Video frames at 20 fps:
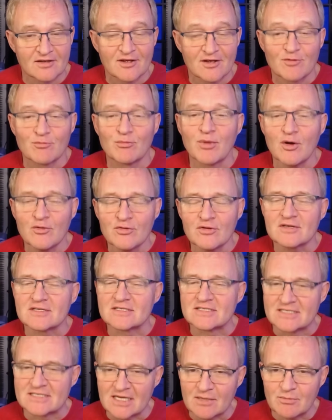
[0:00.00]
Both are
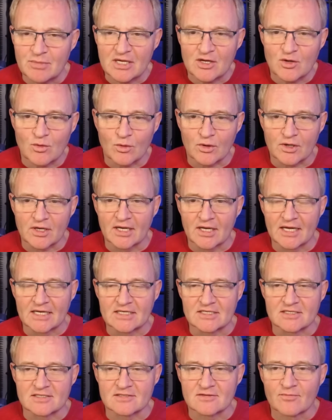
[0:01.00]
Zigbee
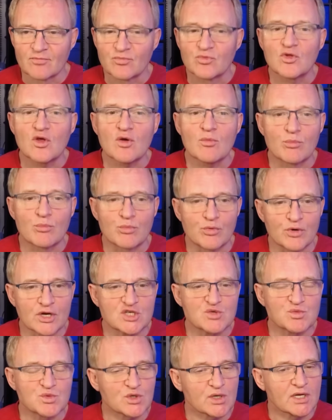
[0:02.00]
coordinators, the bridge
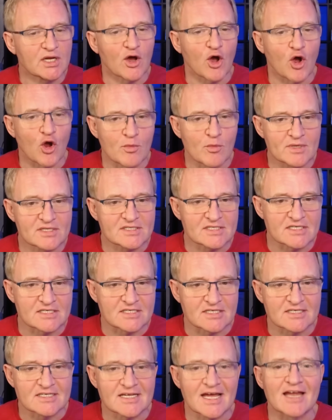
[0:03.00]
between Home
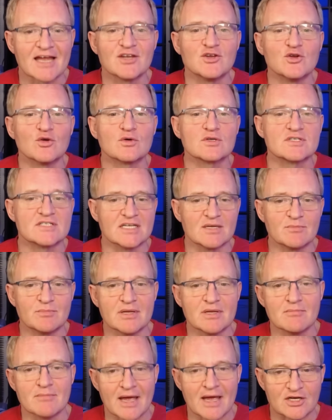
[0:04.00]
Assistant and your Zigbee
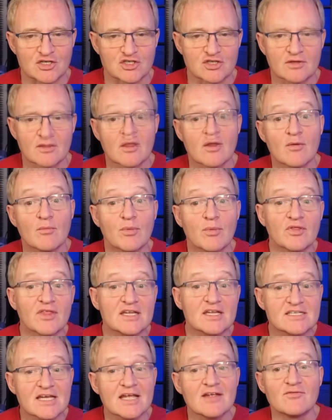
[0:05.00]
mesh, but they
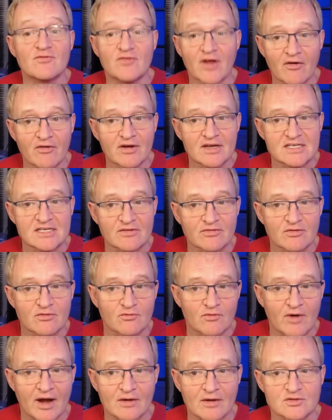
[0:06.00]
take very different
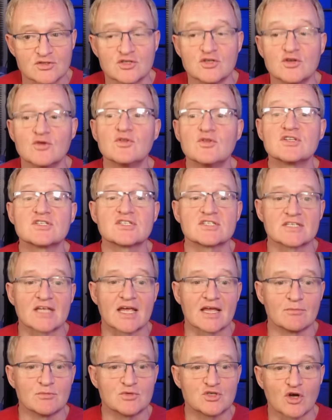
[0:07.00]
routes to do the
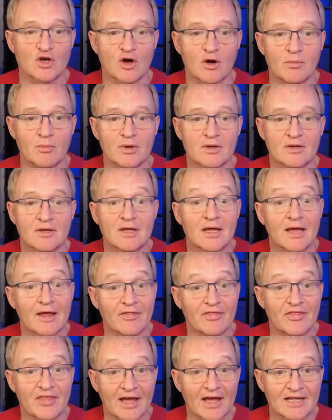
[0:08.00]
same job, and
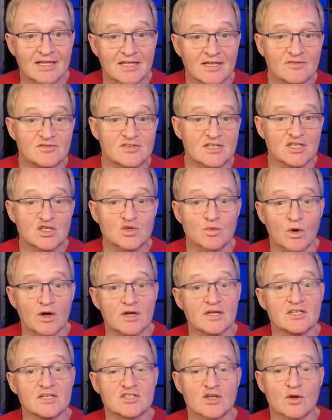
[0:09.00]
that gives each one
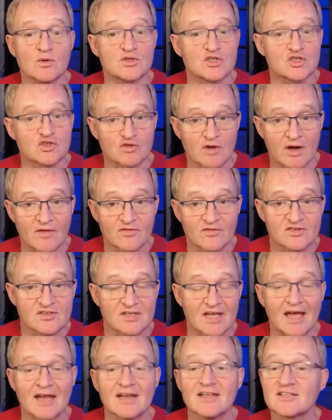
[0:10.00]
its own strengths
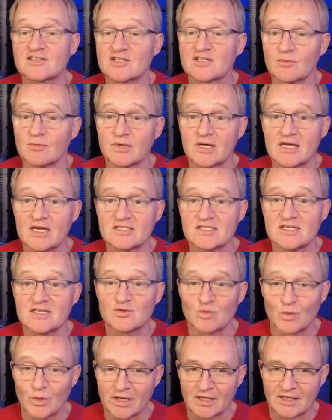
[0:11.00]
and in some cases
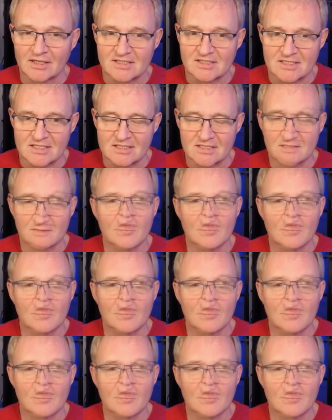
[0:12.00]
weaknesses.